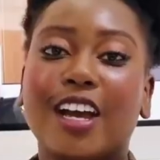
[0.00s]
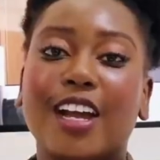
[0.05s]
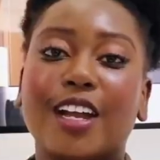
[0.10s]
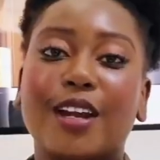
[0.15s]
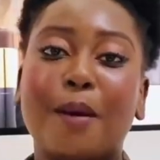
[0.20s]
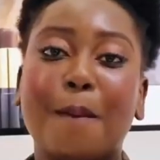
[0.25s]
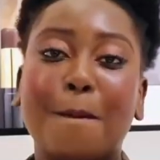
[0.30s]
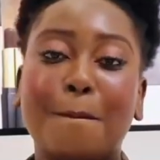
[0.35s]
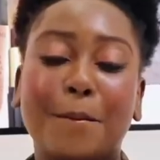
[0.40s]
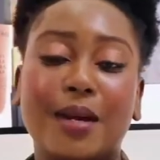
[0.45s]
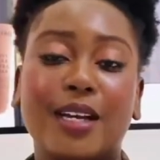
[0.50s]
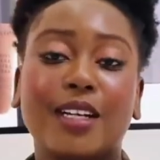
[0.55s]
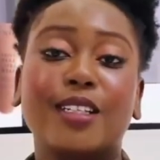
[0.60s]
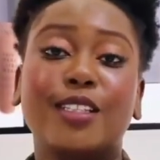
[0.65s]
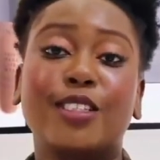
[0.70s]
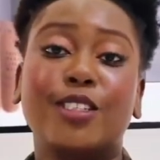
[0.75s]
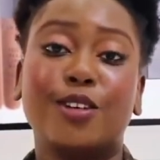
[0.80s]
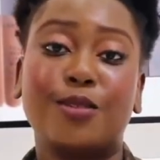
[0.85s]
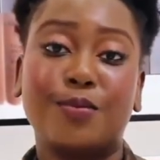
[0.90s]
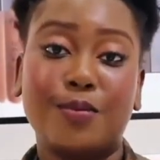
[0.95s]
can
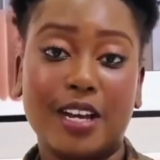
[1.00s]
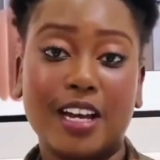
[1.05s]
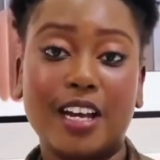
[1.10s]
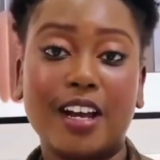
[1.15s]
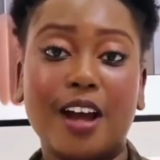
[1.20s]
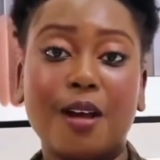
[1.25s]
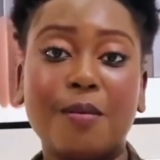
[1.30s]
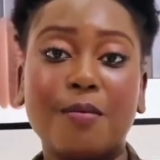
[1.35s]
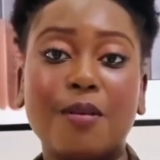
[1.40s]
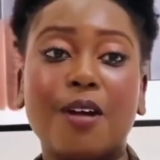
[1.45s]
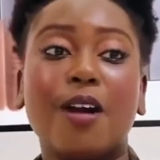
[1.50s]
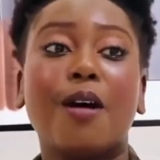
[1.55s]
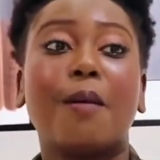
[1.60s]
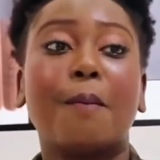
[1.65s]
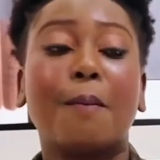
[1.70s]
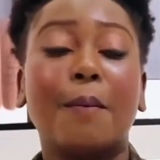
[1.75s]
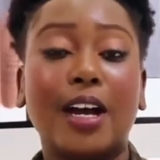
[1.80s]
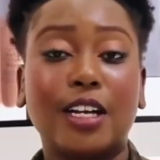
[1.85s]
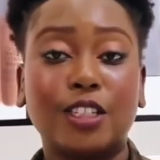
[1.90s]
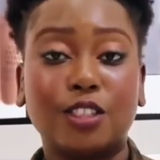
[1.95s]
build your makeup
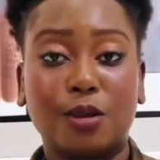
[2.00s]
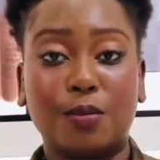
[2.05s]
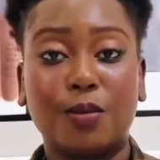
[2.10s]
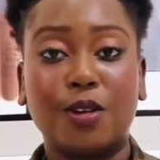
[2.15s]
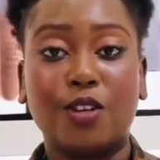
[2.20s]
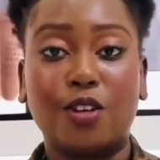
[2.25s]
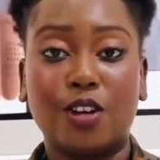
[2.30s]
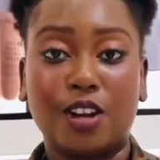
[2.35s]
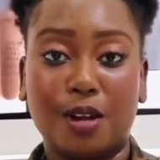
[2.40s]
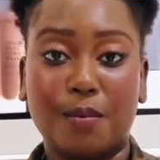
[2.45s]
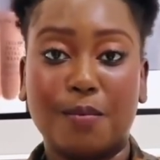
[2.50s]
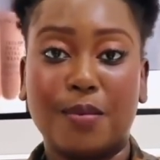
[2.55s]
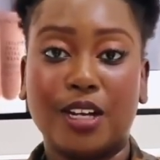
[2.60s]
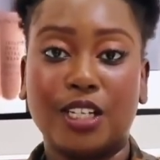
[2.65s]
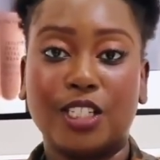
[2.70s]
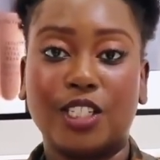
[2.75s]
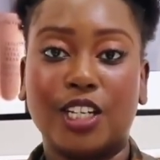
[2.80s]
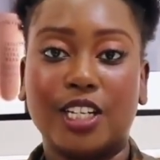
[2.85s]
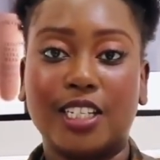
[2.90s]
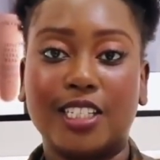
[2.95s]
by shopping on a
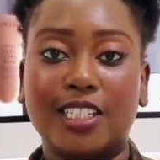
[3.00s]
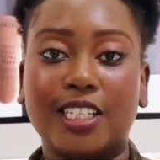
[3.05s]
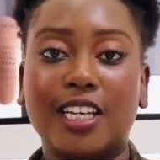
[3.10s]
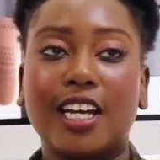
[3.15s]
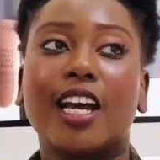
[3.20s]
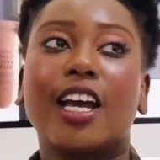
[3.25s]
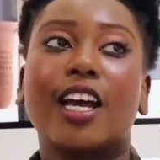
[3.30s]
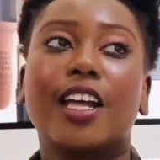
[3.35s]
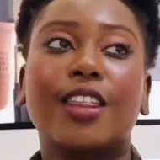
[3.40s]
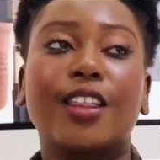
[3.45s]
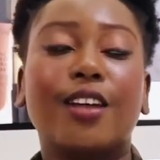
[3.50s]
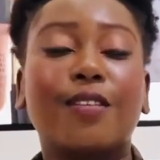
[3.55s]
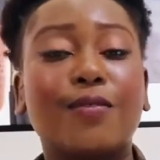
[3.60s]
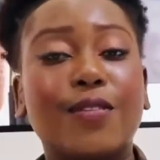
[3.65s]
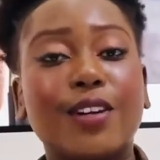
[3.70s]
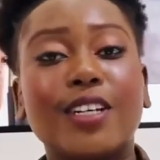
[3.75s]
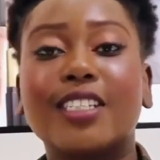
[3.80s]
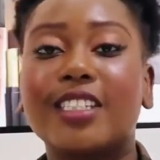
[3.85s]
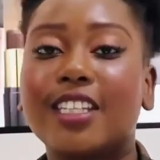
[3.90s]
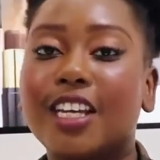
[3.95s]
budget. The
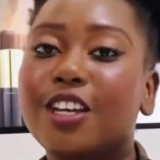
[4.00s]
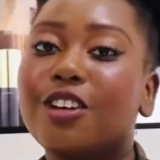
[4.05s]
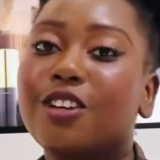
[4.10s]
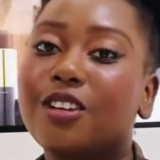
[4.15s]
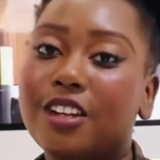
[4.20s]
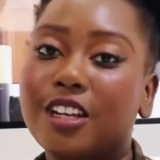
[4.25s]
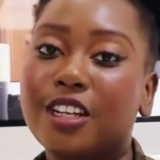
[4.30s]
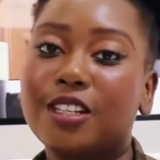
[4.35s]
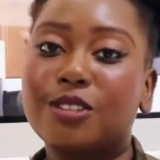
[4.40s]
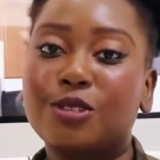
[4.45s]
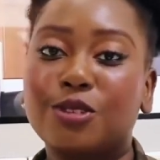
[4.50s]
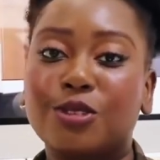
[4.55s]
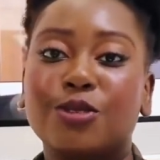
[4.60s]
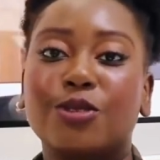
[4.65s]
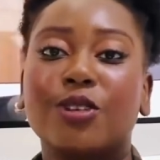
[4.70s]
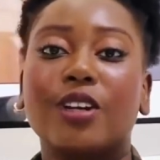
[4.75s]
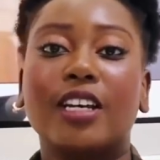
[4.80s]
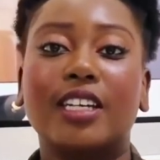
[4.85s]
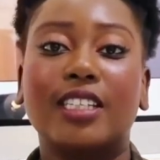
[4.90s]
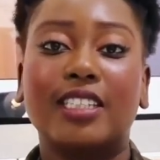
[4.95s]
first thing you need to do
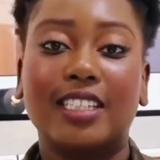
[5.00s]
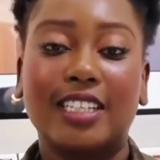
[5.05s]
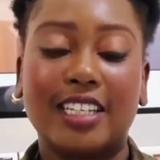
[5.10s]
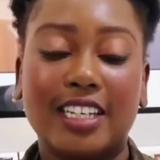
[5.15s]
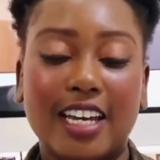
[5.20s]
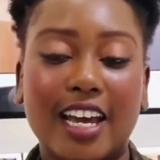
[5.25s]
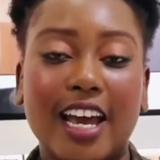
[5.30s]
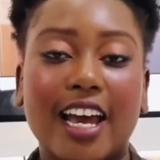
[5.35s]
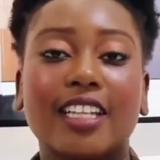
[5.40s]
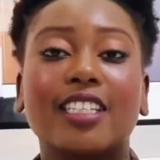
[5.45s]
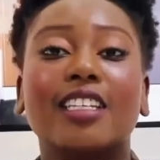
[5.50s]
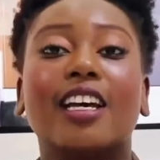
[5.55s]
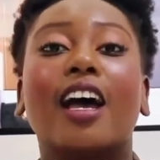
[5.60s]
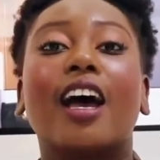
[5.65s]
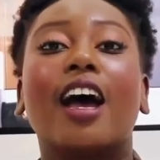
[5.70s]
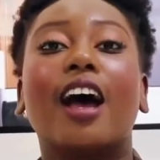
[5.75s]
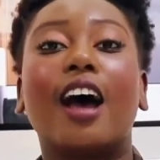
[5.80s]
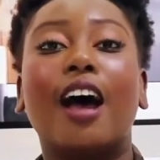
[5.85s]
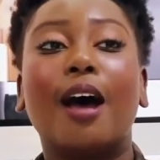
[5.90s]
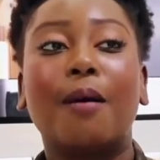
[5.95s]
is get
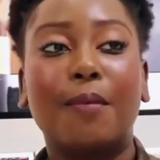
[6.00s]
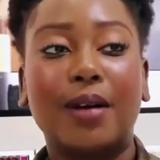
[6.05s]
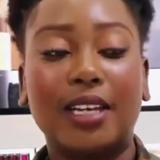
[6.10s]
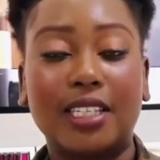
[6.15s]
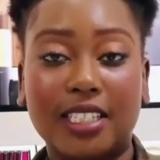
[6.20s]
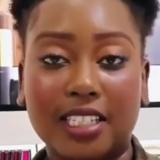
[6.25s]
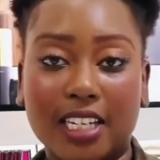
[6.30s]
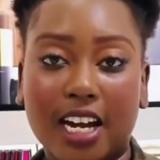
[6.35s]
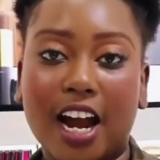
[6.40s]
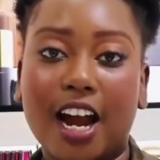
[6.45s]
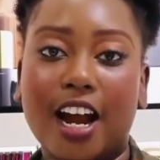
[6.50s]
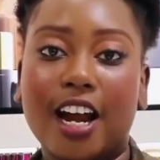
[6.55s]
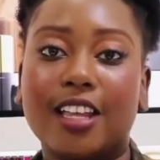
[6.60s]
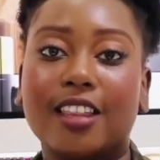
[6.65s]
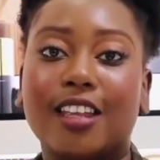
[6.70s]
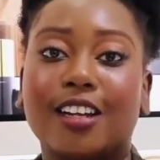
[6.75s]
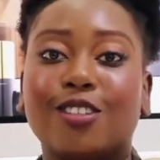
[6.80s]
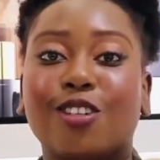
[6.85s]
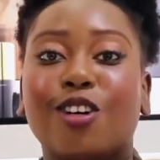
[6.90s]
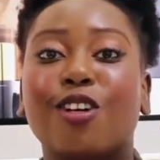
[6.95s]
a mascara
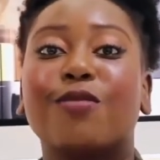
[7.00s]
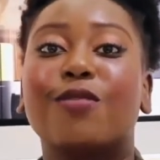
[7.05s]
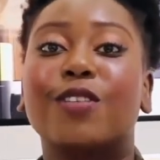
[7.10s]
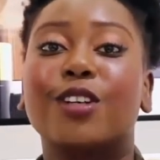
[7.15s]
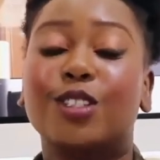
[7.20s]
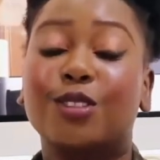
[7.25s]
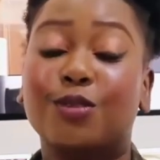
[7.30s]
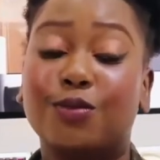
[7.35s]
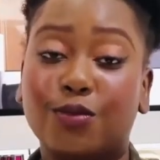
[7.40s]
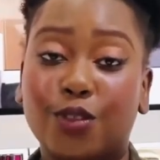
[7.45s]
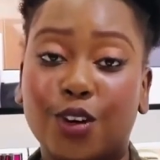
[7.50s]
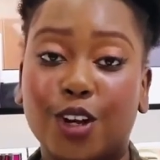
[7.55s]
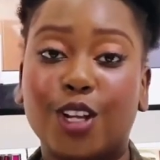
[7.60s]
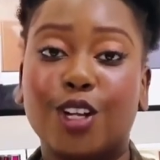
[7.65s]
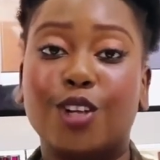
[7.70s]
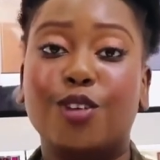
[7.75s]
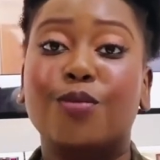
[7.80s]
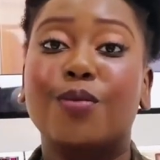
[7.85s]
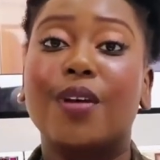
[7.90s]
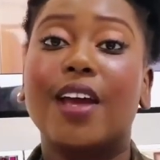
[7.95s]
that offers
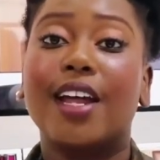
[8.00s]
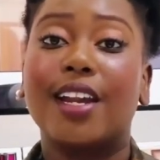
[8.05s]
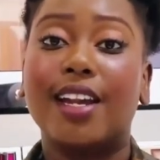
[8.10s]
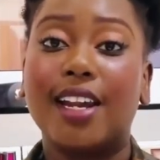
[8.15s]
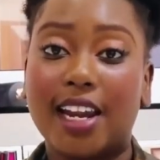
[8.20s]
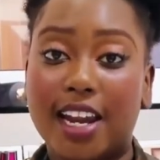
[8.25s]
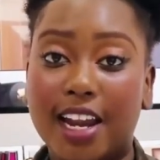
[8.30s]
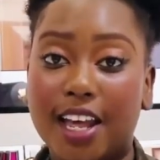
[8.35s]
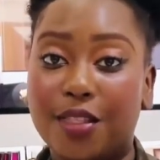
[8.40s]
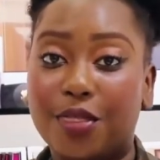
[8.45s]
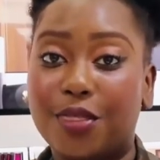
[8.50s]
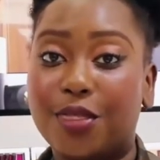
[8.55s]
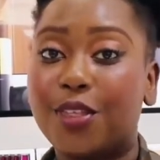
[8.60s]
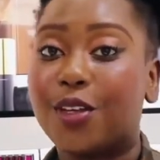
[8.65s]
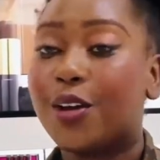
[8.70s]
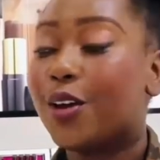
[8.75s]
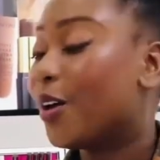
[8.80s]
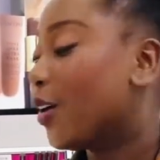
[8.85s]
volume and length.